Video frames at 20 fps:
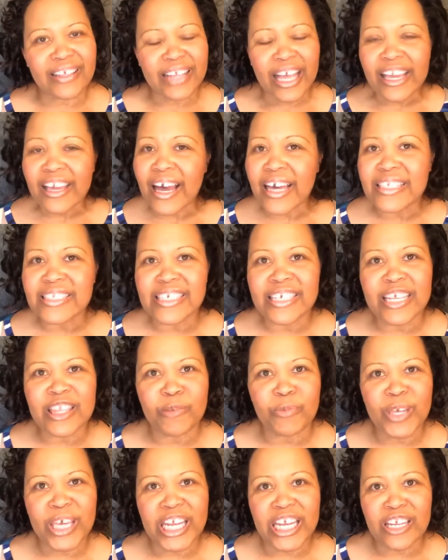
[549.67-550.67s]
Like I did at the
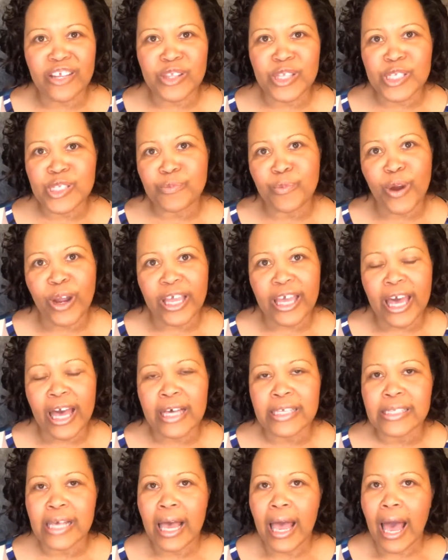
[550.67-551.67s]
beginning of this
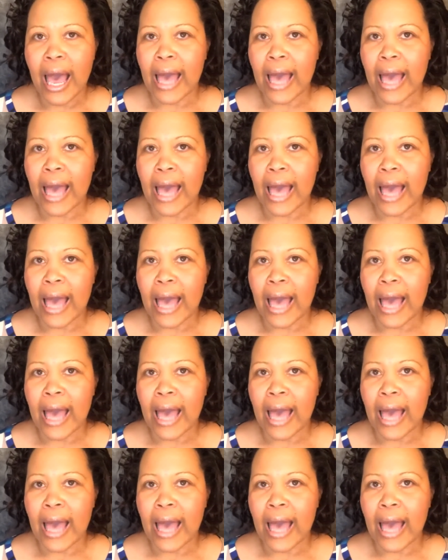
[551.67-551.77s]
broadcast,